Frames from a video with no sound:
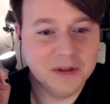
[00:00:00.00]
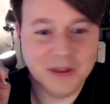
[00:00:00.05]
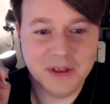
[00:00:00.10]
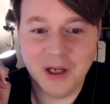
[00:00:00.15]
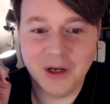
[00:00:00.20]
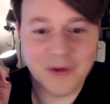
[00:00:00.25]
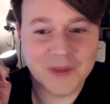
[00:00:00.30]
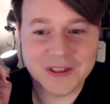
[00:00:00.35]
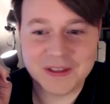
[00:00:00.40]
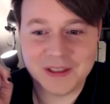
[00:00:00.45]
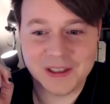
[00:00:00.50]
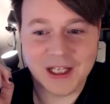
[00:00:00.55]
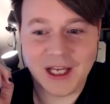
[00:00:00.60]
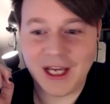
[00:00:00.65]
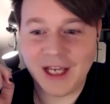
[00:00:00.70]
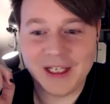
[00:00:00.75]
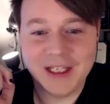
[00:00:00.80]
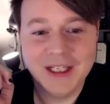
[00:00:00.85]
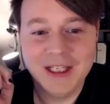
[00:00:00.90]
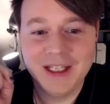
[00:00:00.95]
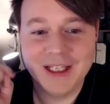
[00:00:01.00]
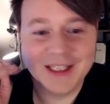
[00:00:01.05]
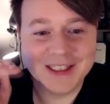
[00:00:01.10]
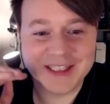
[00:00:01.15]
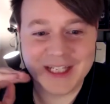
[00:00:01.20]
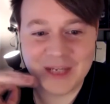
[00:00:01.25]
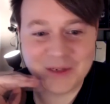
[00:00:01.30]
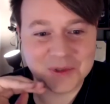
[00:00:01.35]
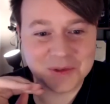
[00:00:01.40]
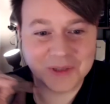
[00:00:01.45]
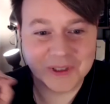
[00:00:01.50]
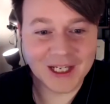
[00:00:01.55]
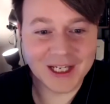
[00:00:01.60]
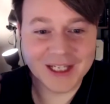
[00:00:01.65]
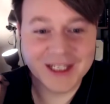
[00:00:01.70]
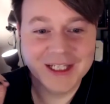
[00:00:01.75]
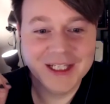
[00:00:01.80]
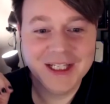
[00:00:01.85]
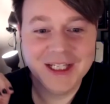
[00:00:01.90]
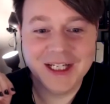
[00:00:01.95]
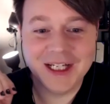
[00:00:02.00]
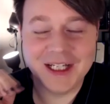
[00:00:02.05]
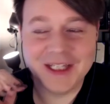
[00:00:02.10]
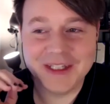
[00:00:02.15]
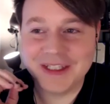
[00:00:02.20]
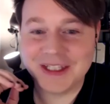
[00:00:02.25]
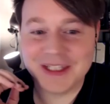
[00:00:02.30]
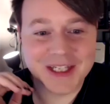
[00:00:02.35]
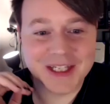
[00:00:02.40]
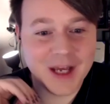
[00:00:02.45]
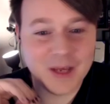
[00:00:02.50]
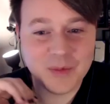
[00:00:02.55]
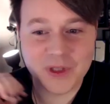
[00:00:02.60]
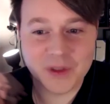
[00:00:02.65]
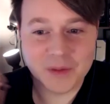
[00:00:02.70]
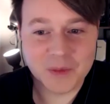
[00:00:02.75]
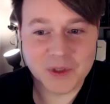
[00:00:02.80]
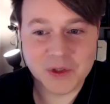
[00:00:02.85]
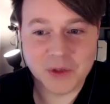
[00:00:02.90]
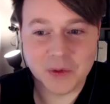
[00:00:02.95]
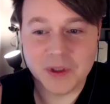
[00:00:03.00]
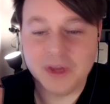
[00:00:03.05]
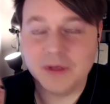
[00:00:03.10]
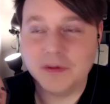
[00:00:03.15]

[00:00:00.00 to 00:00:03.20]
no, that's a lie. That's an absolute lie. Uh, this has not been the majority